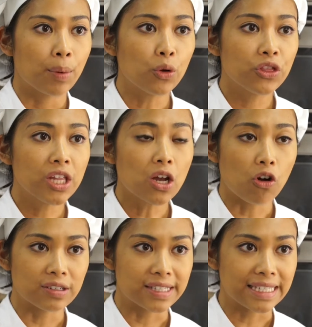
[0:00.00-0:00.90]
Both the
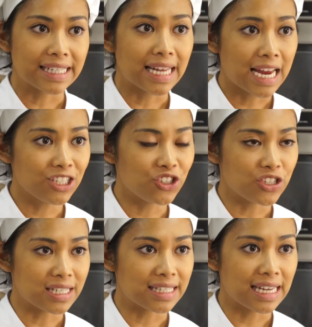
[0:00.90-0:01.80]
RC and
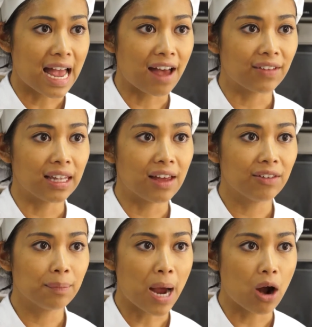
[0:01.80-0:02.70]
HDC have
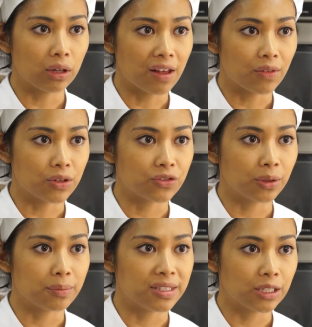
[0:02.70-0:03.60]
11 power levels
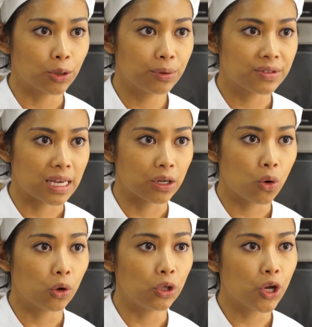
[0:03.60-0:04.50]
from 0%
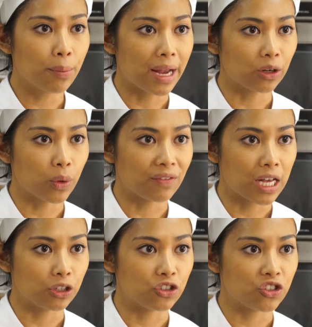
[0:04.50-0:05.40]
or no microwave
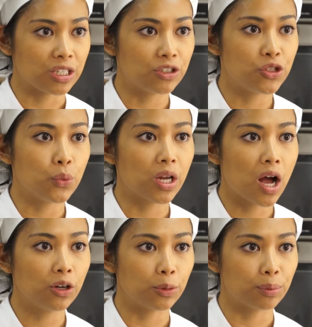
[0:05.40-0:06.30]
energy to
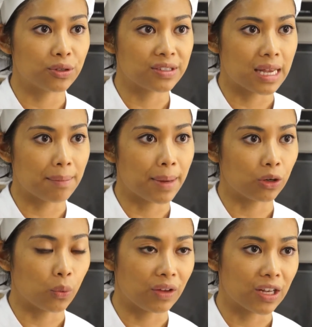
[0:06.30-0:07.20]
100%
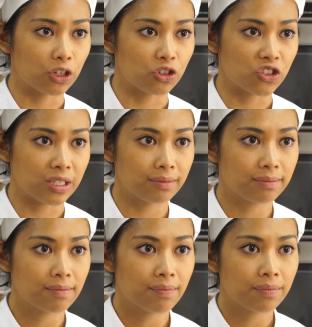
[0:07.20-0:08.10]
microwave energy.
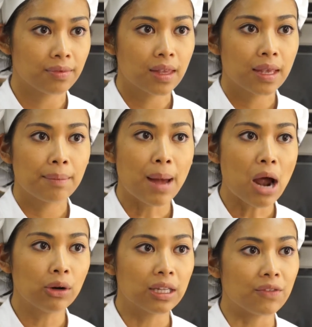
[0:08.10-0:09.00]

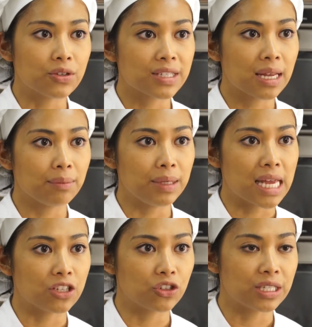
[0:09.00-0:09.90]
Power levels can be
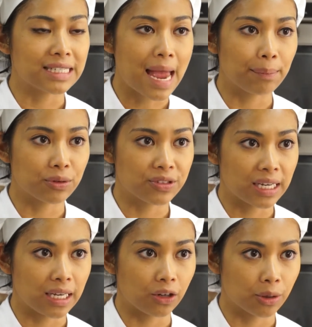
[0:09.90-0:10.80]
entered in
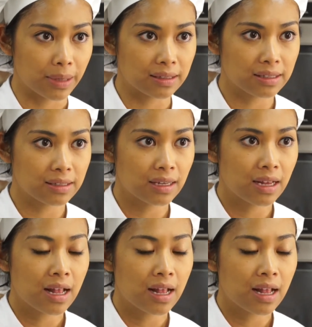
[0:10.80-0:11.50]
10% increments.